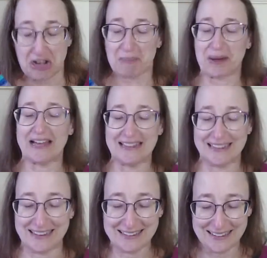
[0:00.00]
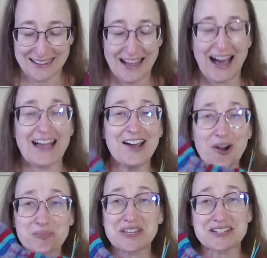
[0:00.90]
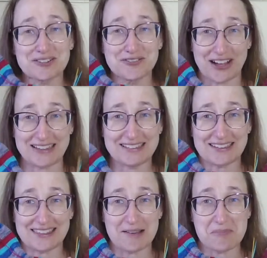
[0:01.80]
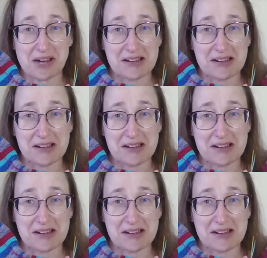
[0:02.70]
But I hope that he'll find them